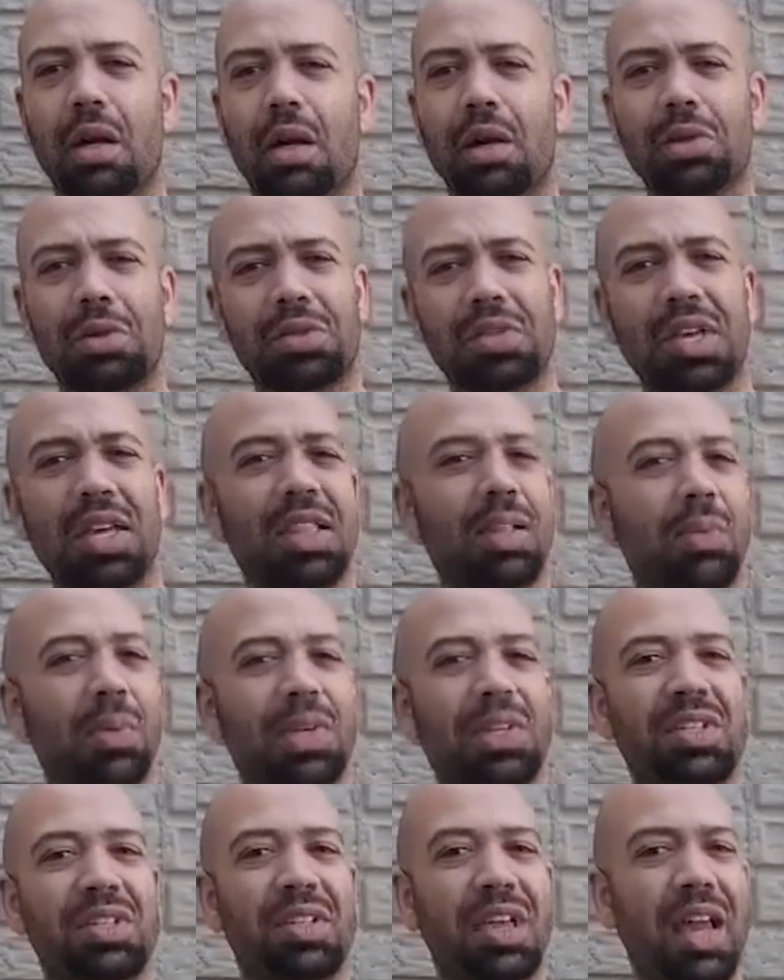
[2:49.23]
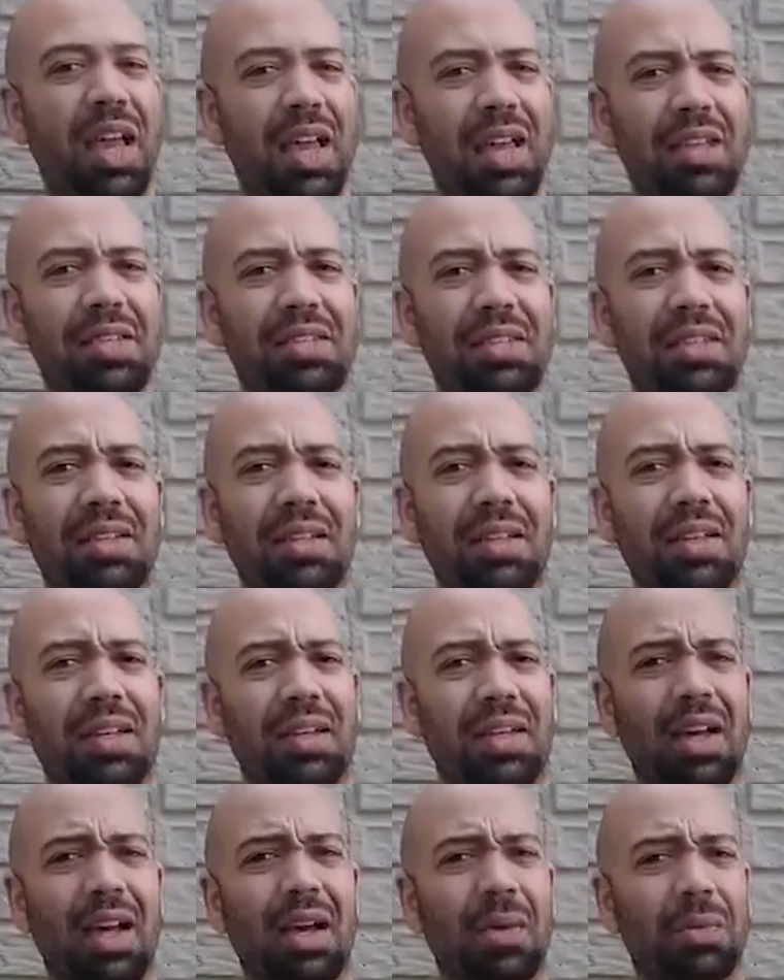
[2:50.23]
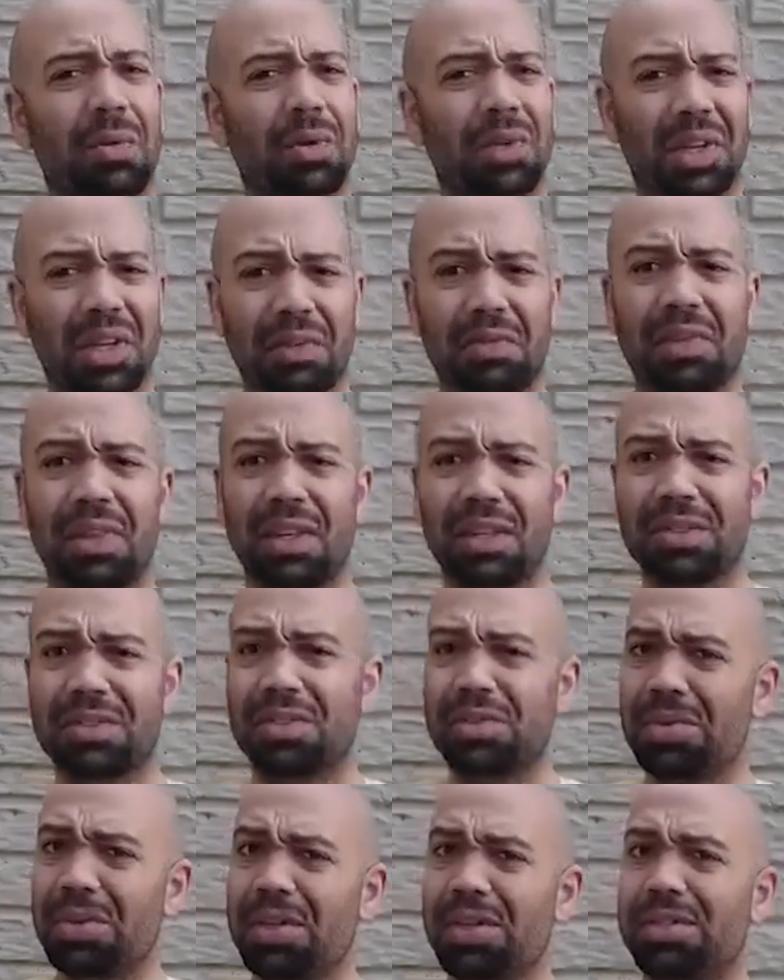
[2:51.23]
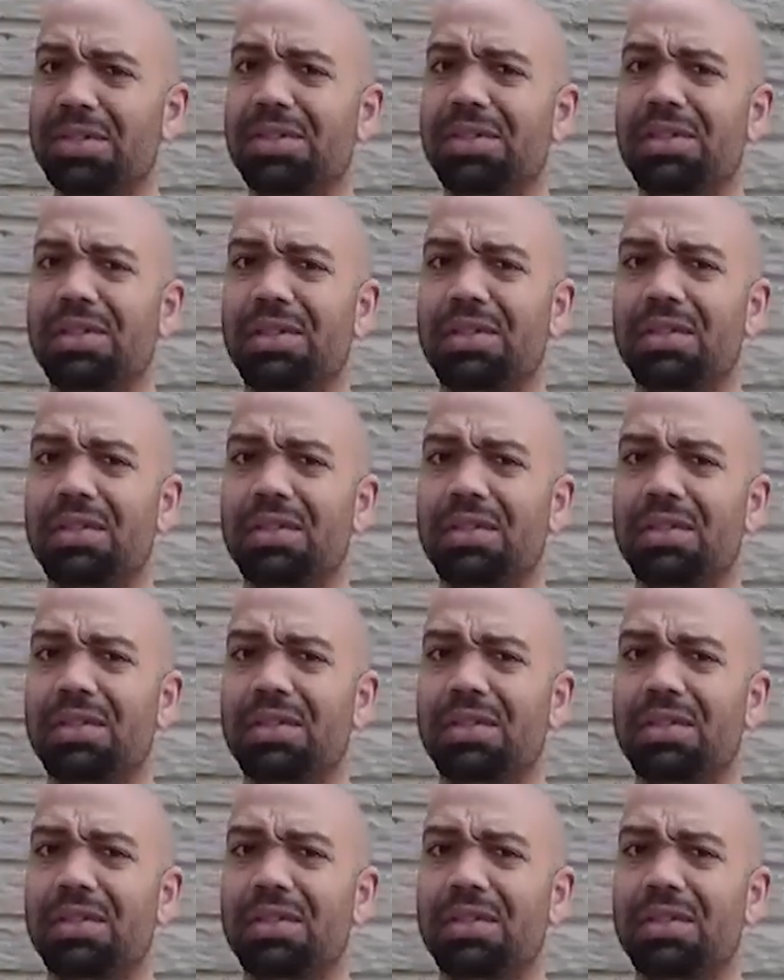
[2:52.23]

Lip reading: Are you saying that we just ask and God will give things to us?